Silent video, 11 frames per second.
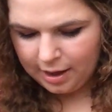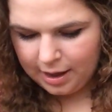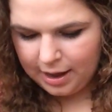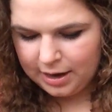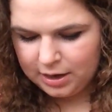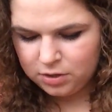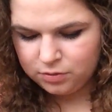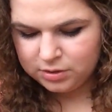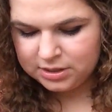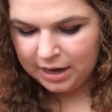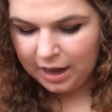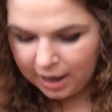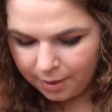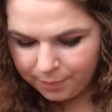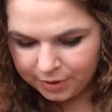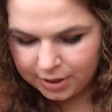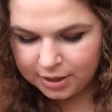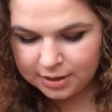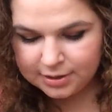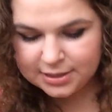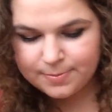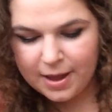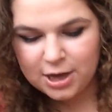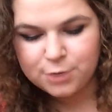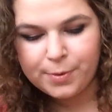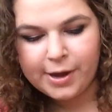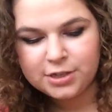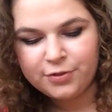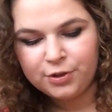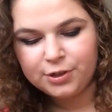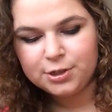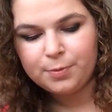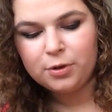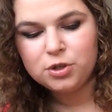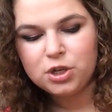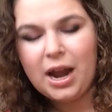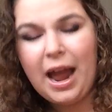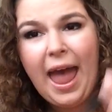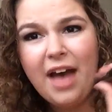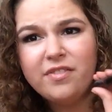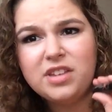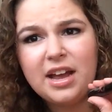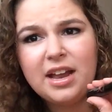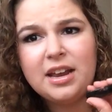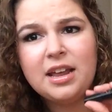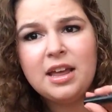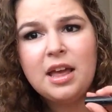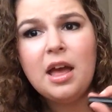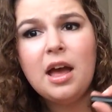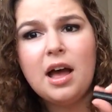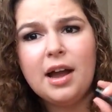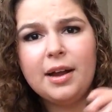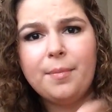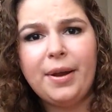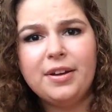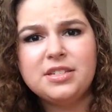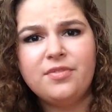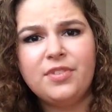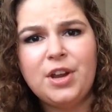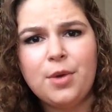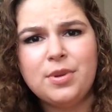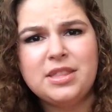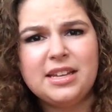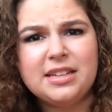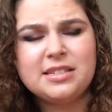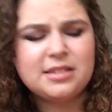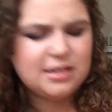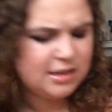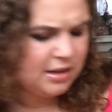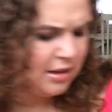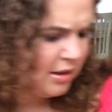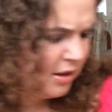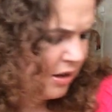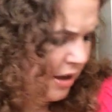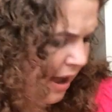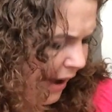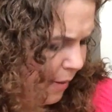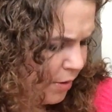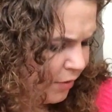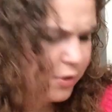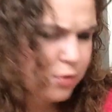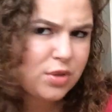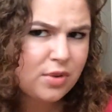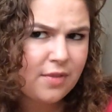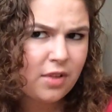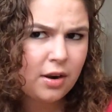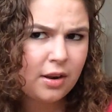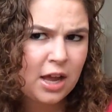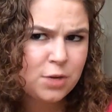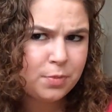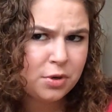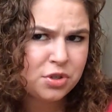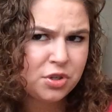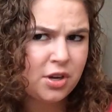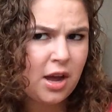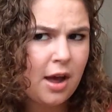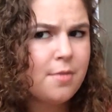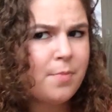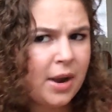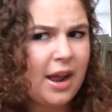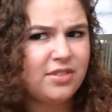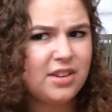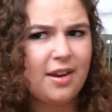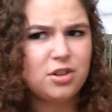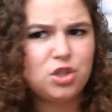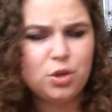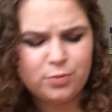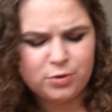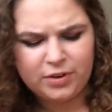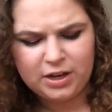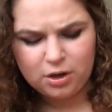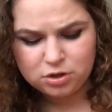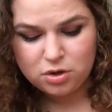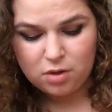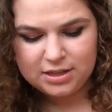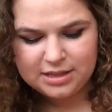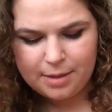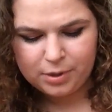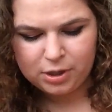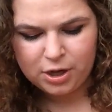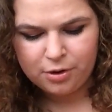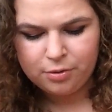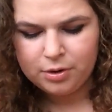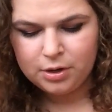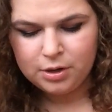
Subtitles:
I used up the Smashbox Full Exposure. I have done a comparison video with this. I can't remember if it was with the Revlon Lash Potion or not, but I've done a dupes video, so I'll link that below.